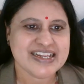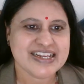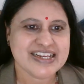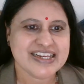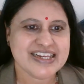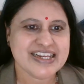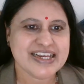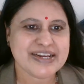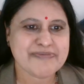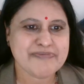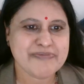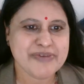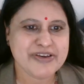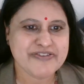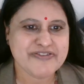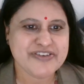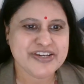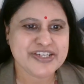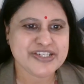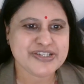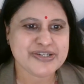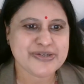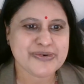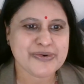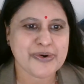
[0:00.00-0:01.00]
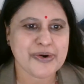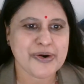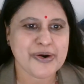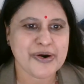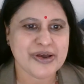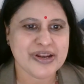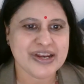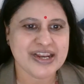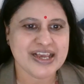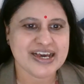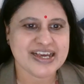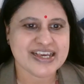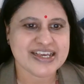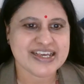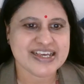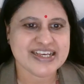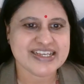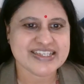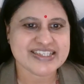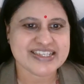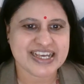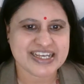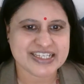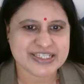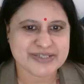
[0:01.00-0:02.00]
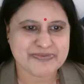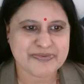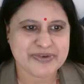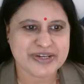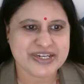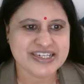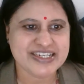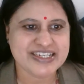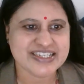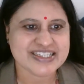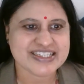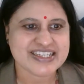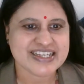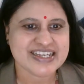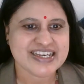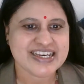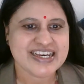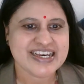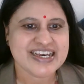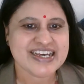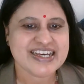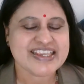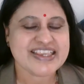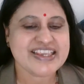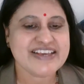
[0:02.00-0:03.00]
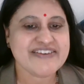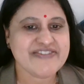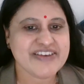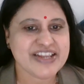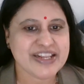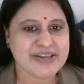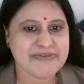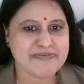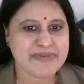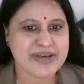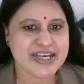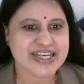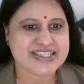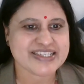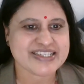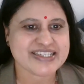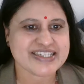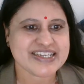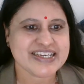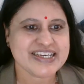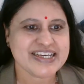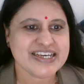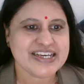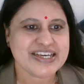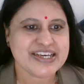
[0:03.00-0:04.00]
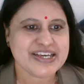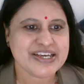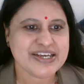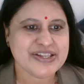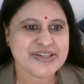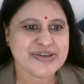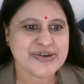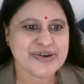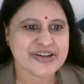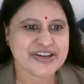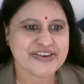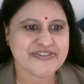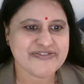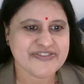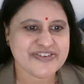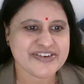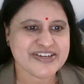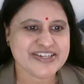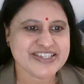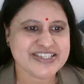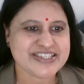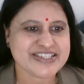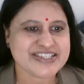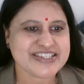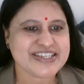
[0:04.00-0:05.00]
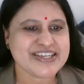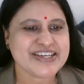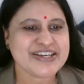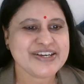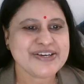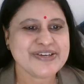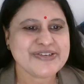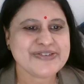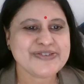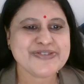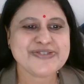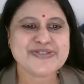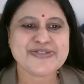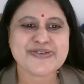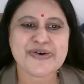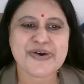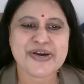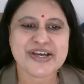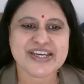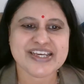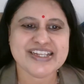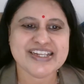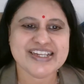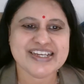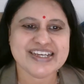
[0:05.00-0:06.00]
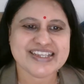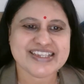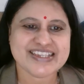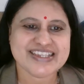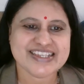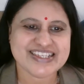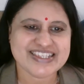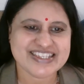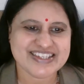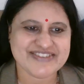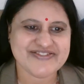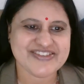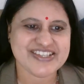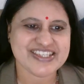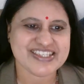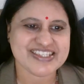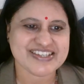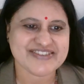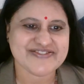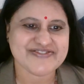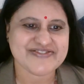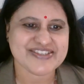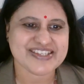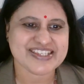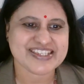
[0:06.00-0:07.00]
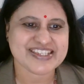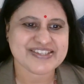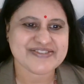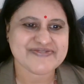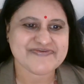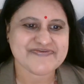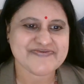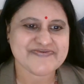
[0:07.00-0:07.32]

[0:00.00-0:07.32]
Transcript: let me wish you all IAS aspirants the very best in your efforts to join the civil service.